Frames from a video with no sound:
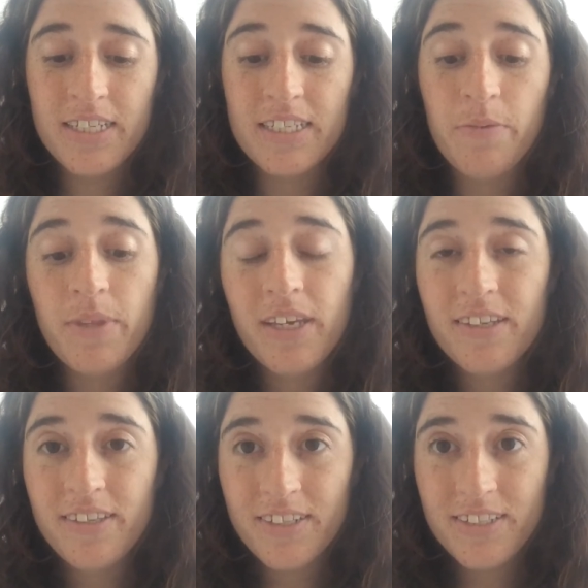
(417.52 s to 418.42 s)
Something
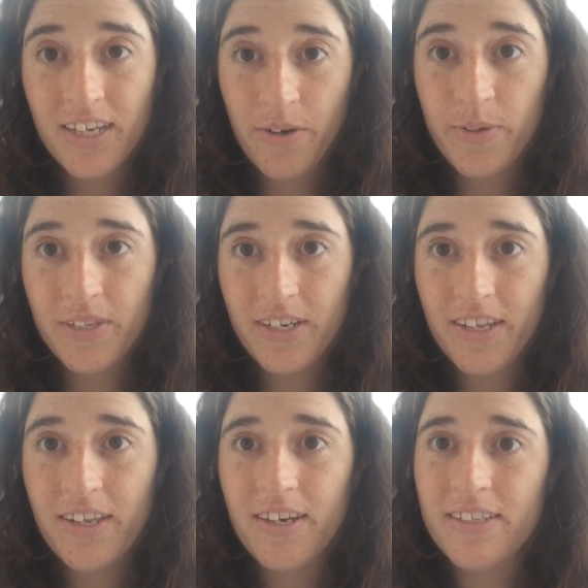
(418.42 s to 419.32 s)
interesting about the
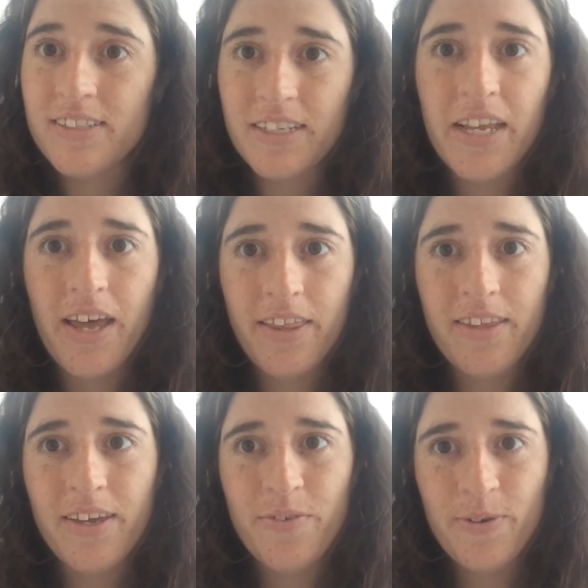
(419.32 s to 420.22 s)
Netherlands that I
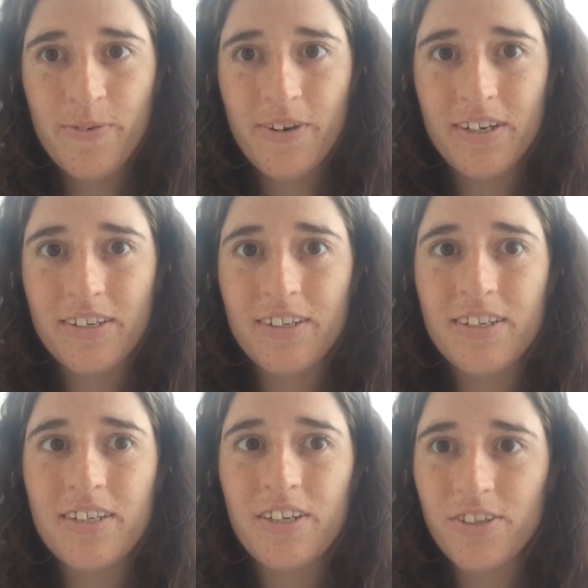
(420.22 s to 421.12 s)
think
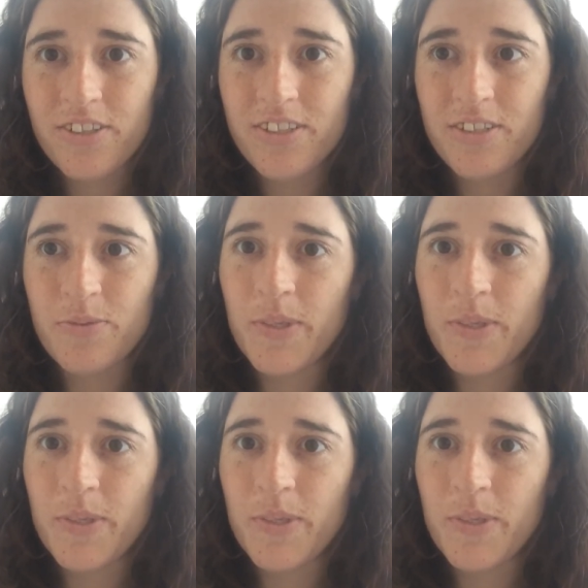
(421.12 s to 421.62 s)
everyone notices